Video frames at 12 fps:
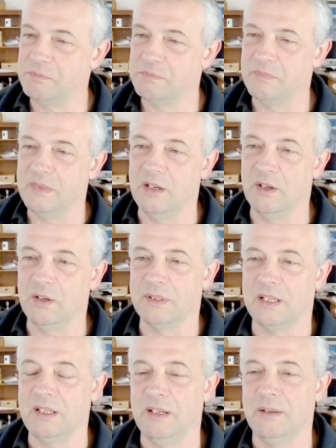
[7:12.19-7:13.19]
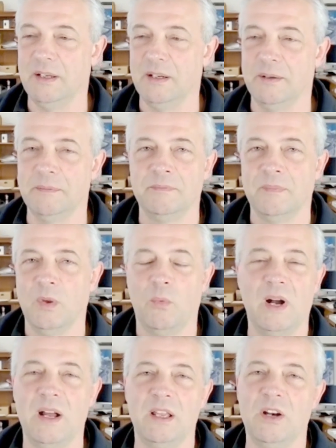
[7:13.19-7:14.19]
you know, then
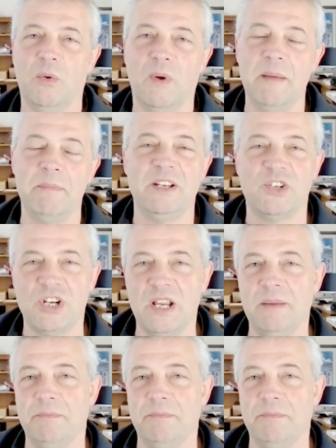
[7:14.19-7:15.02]
why be cheap?